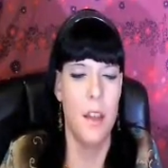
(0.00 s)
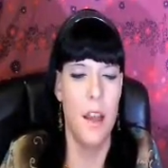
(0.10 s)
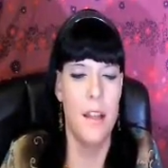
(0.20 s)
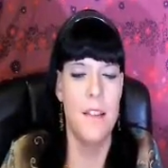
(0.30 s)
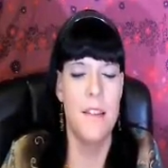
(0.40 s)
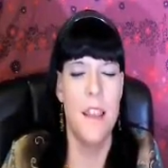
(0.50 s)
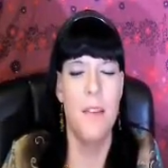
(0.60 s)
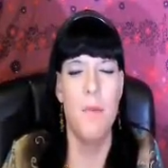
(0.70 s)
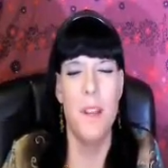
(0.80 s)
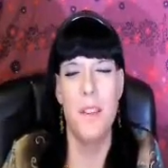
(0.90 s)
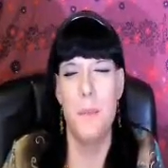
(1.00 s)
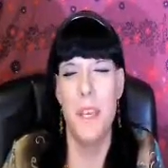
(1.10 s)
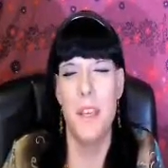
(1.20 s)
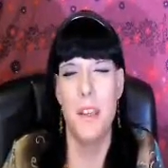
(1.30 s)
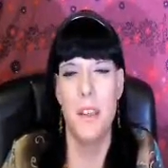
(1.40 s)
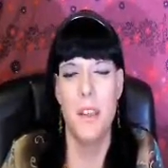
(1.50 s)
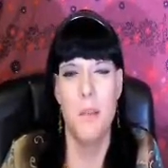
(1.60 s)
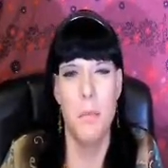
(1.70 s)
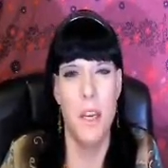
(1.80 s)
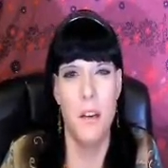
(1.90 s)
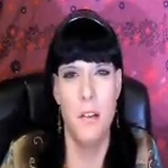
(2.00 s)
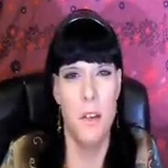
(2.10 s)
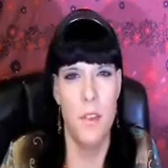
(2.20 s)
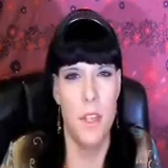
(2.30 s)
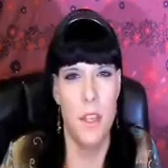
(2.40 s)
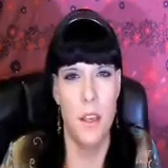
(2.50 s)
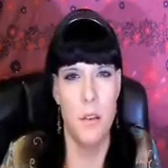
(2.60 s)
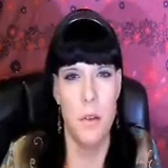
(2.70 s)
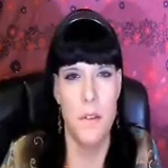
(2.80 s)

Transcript: I'd say with me, but I don't even think